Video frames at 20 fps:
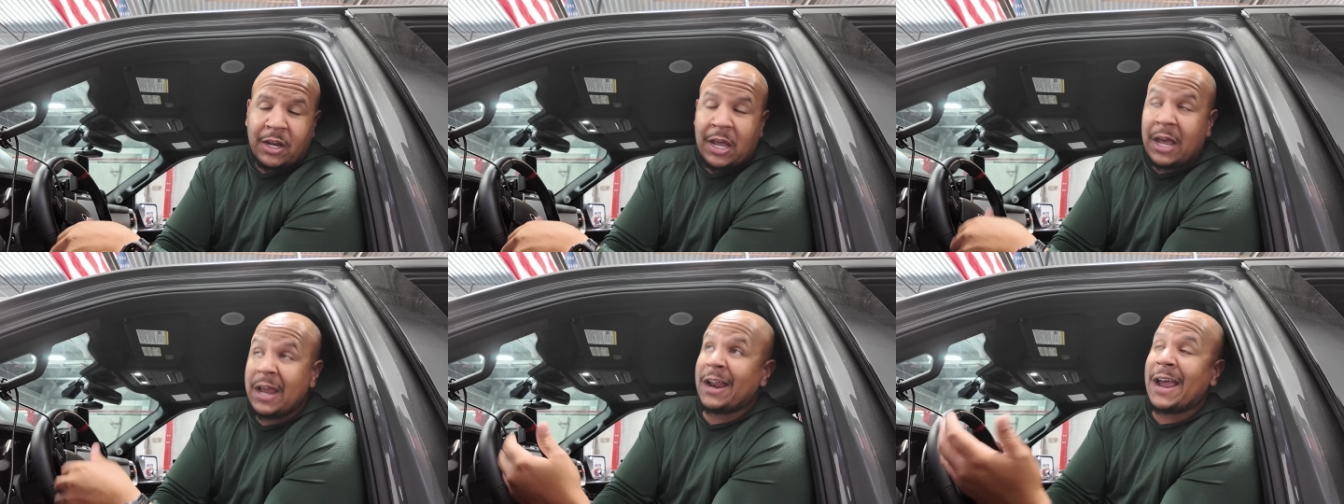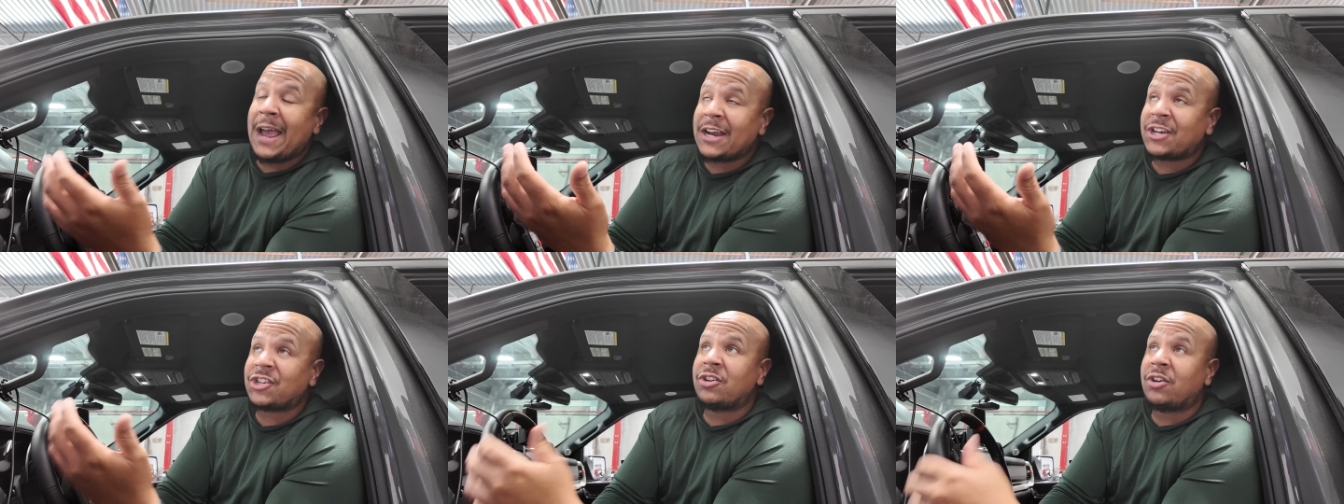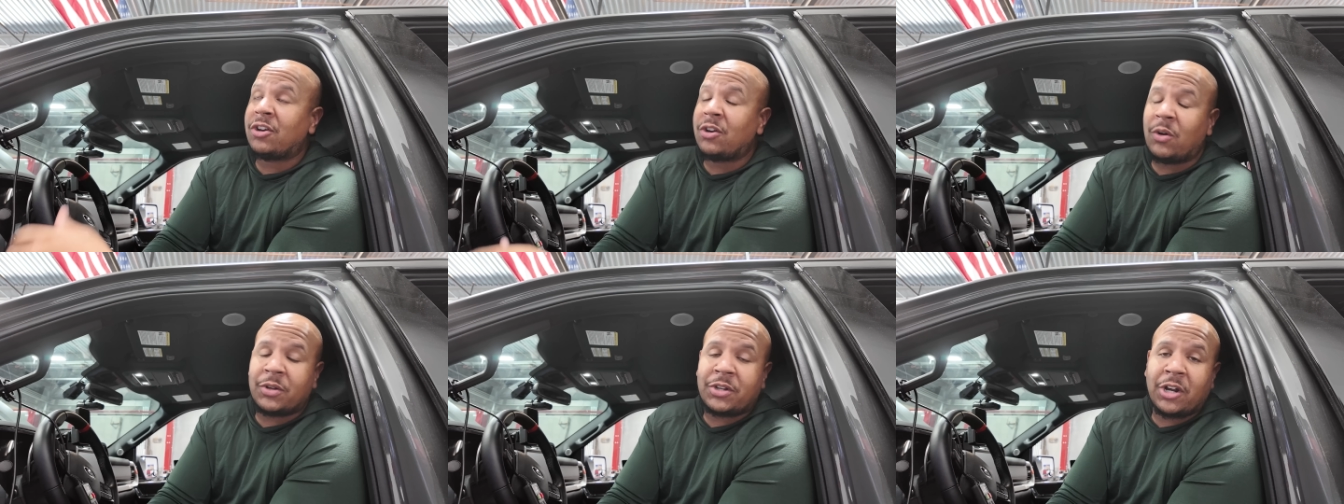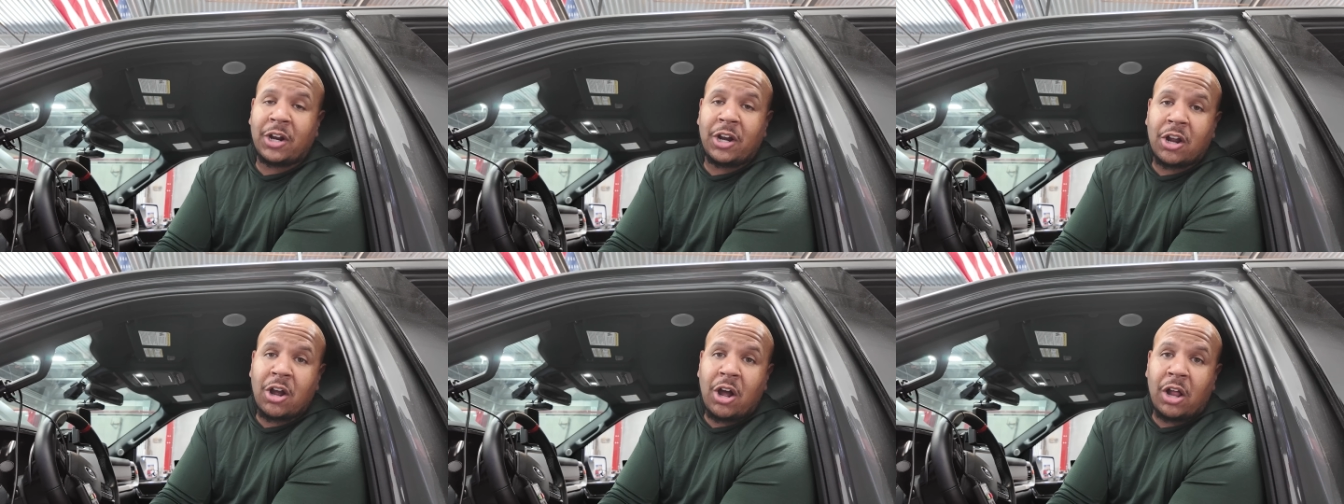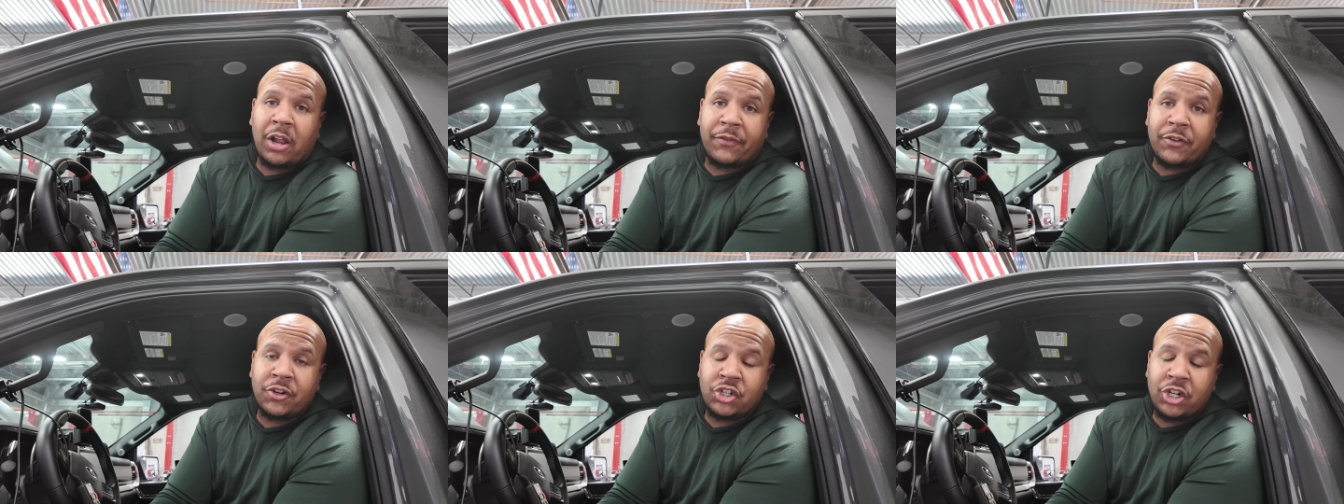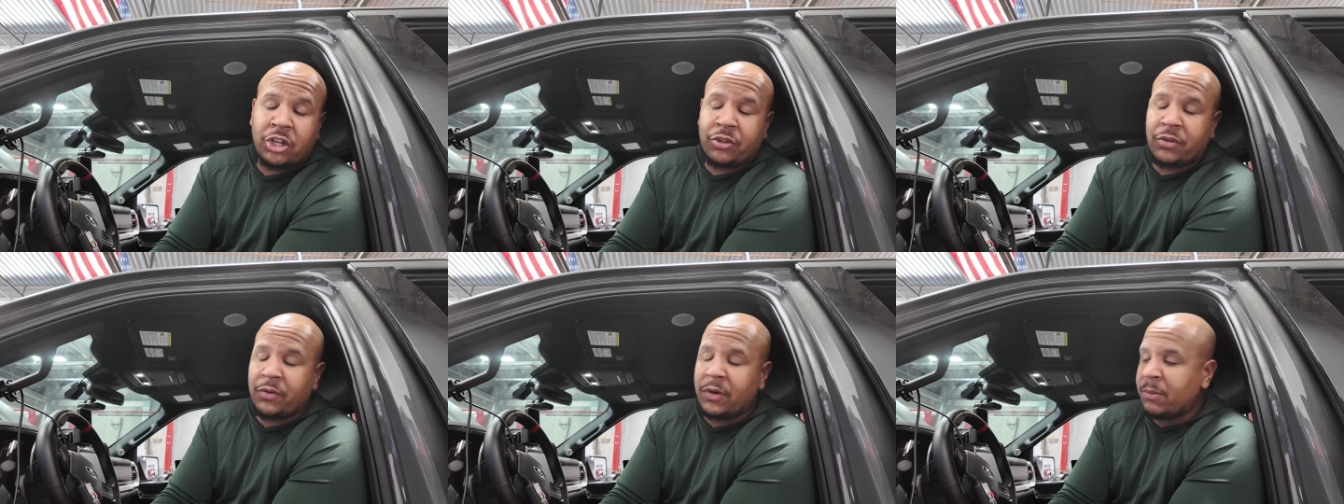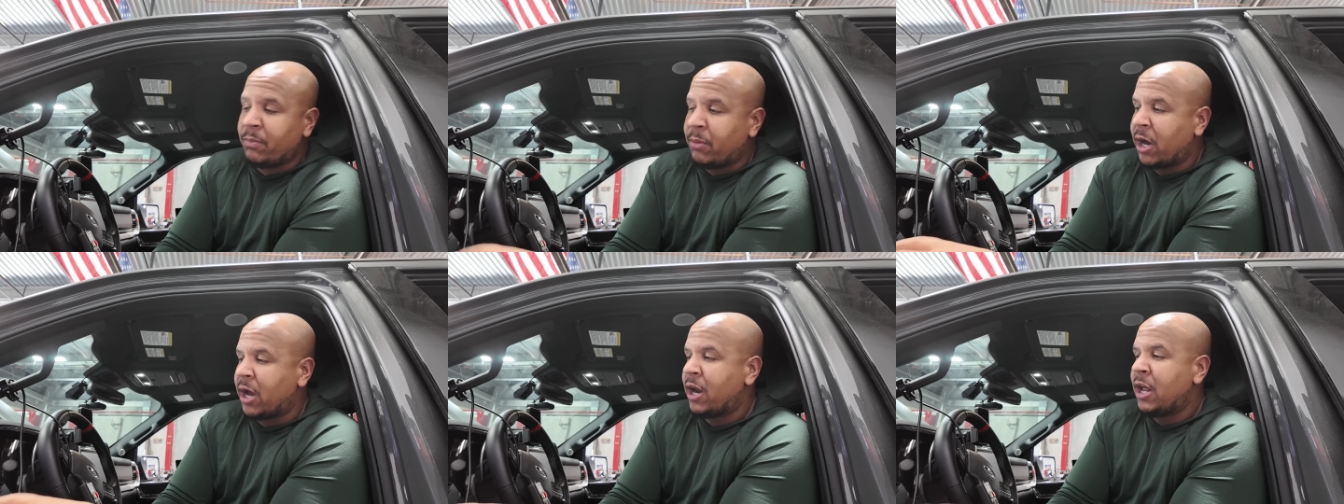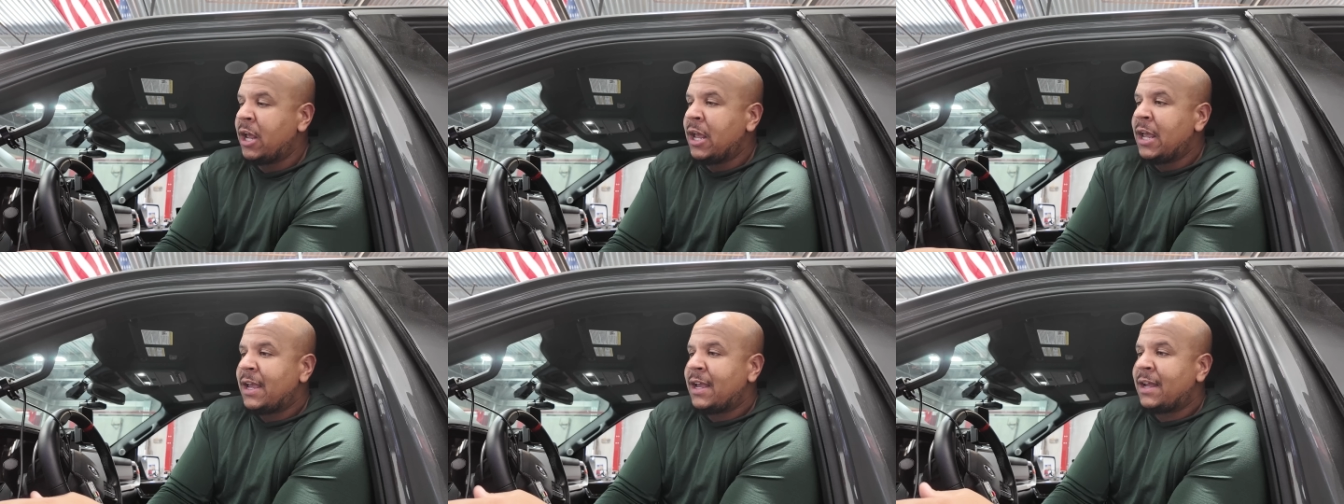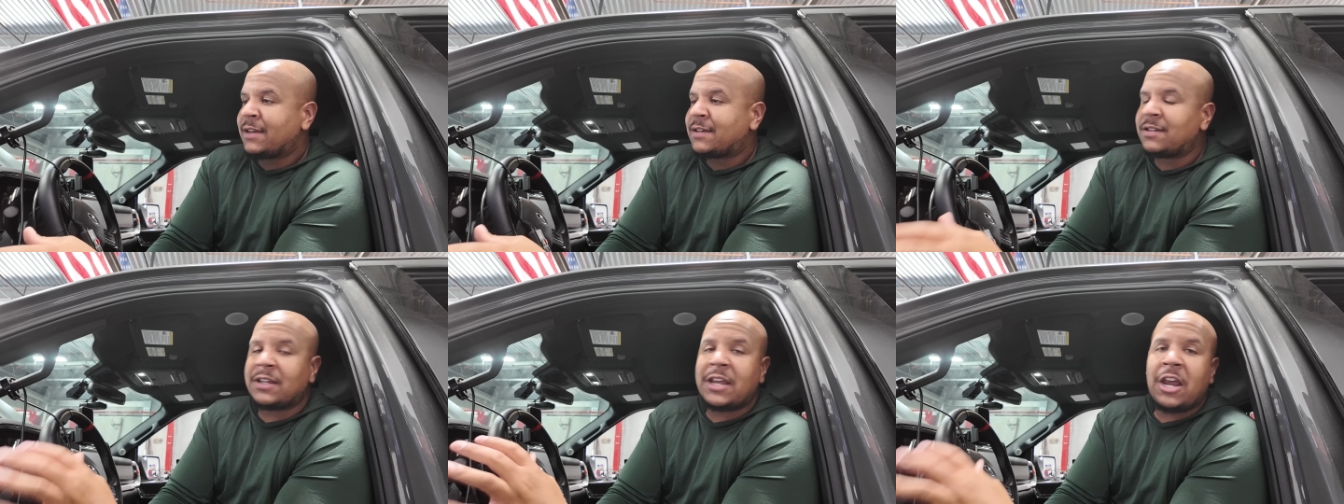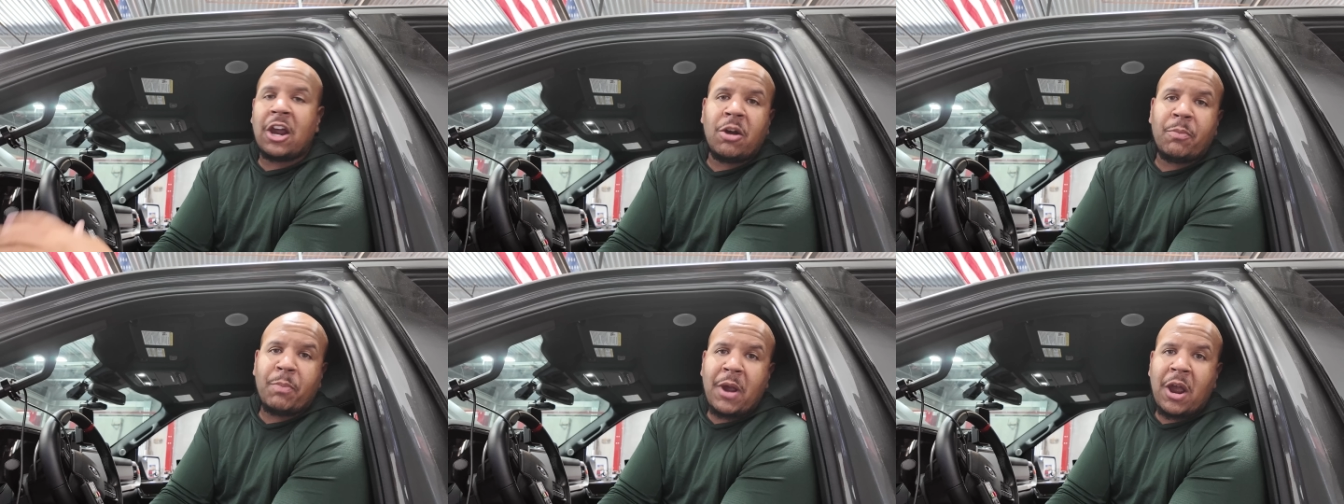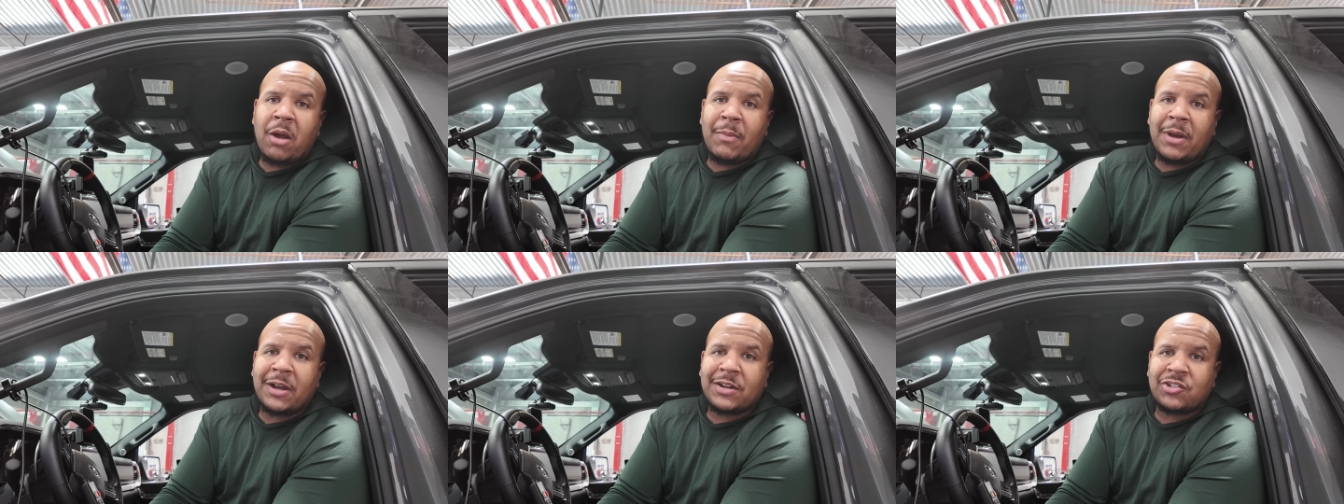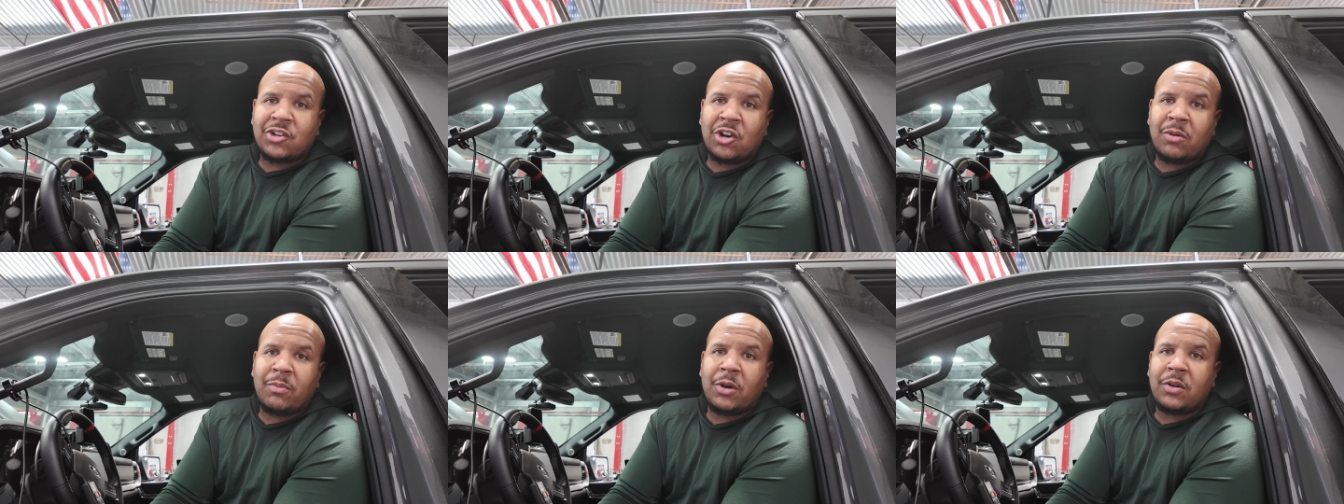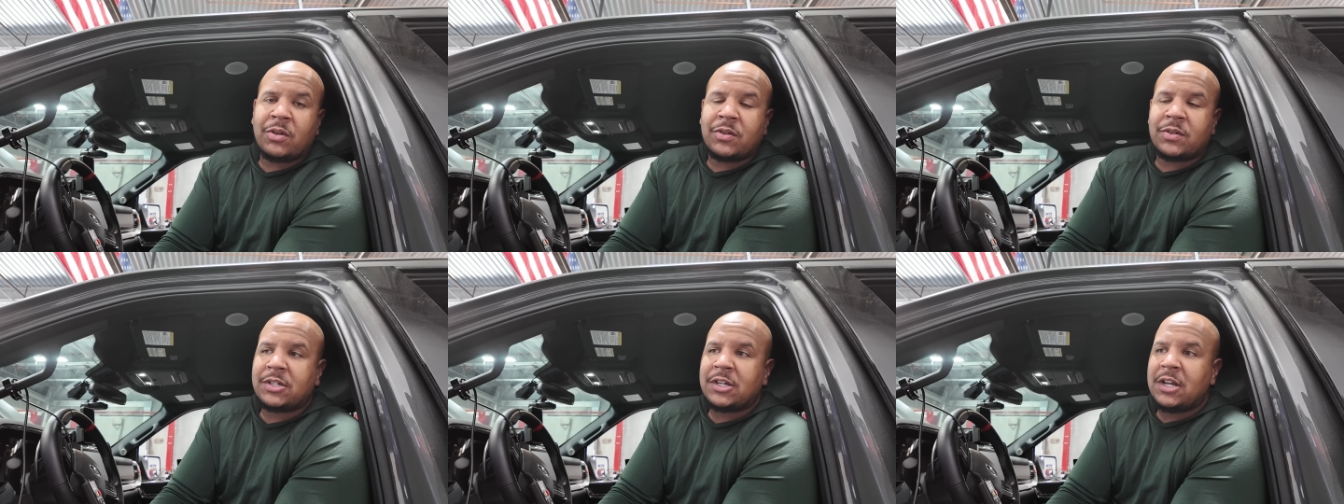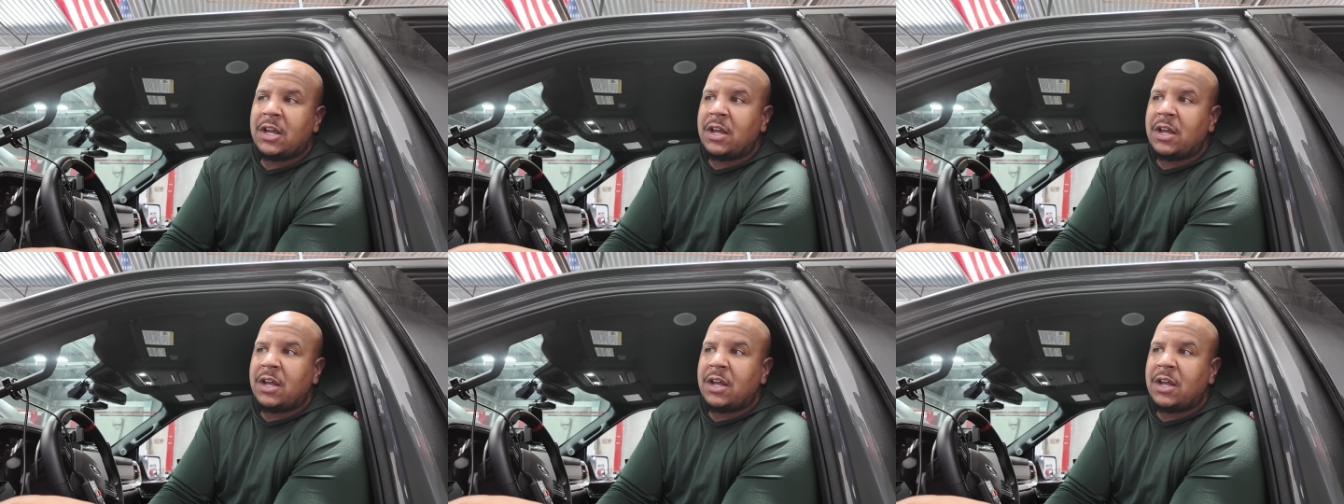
I actually don't know what they're going to call it for Gen 3, but it's the Garrett PowerMax turbos,